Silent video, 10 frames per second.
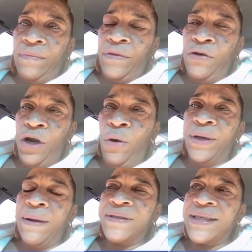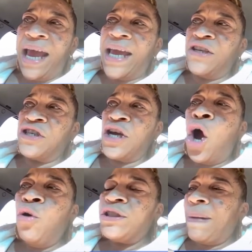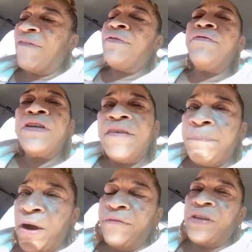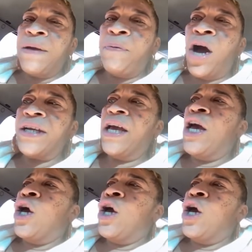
You know what I'm saying? She hosts my 50th birthday party.